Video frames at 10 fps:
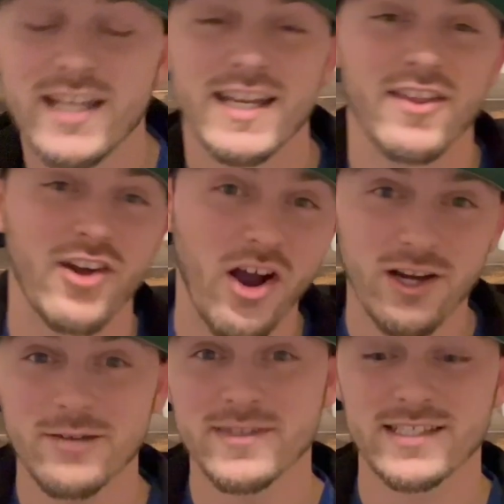Now there are
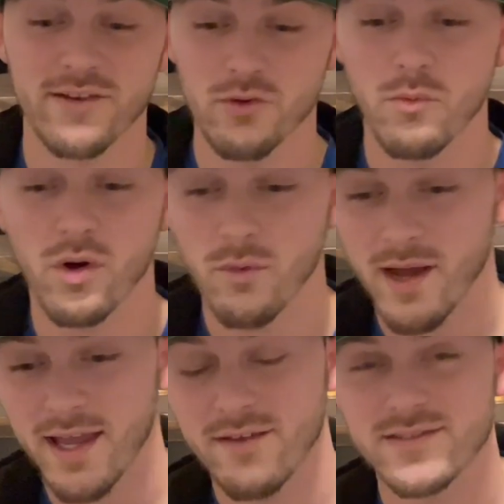going to be several more
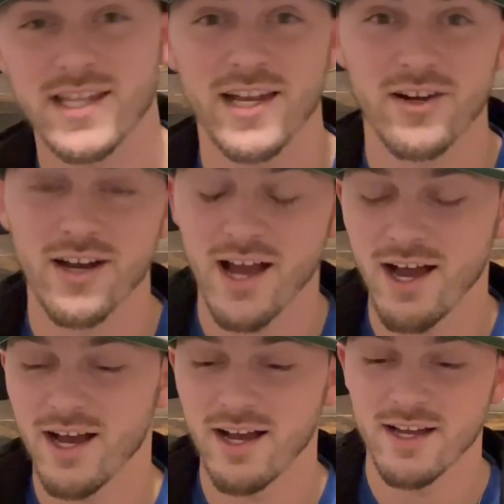waves that
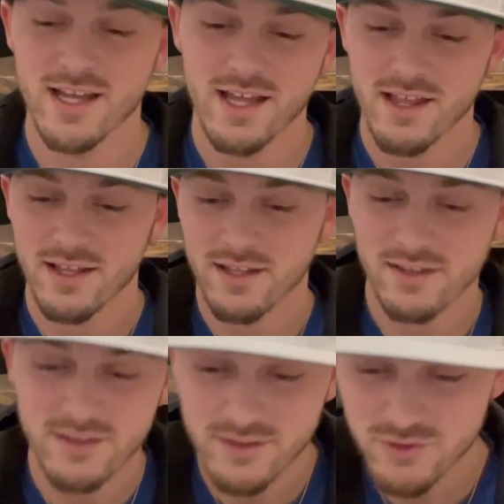are
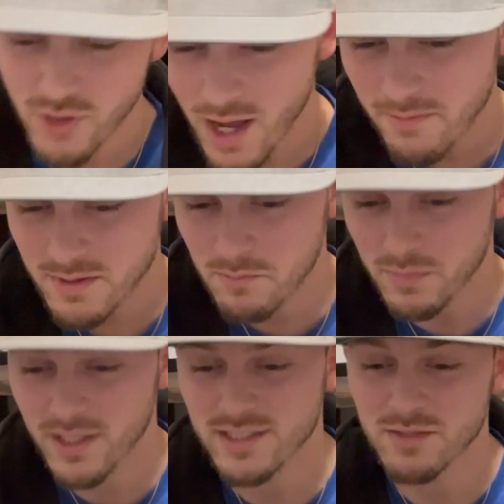dropped,
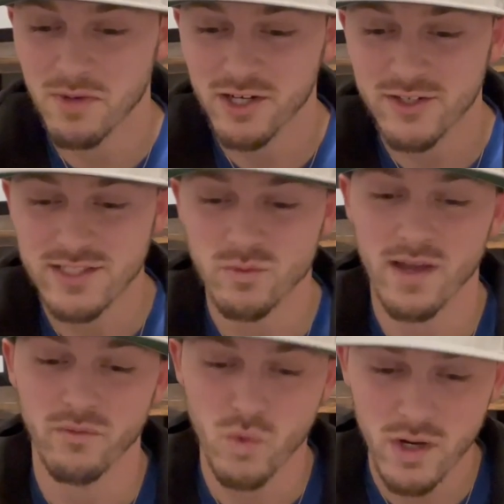but tomorrow is
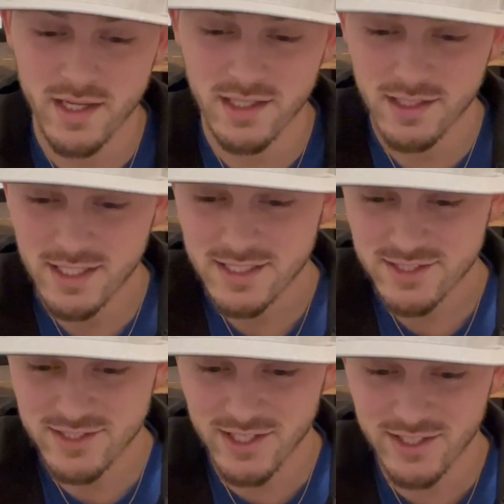wave 1,
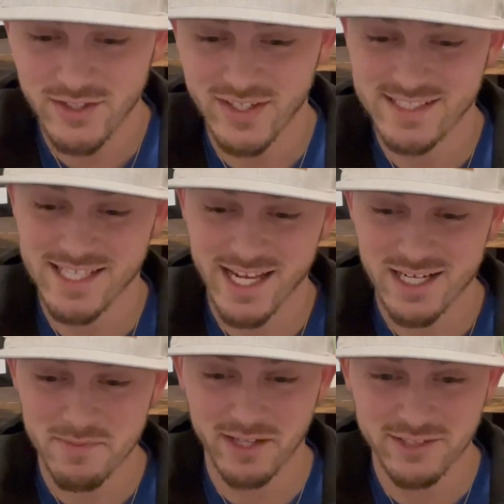so
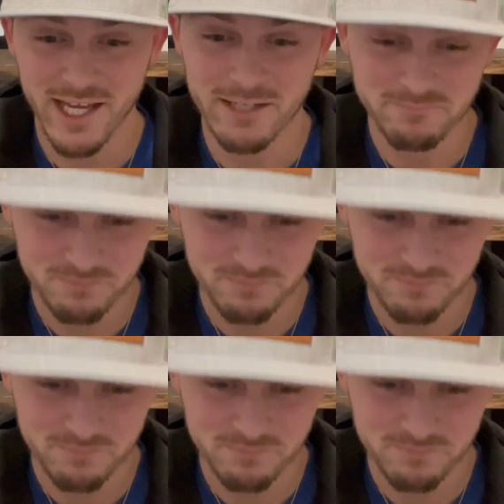excited about that.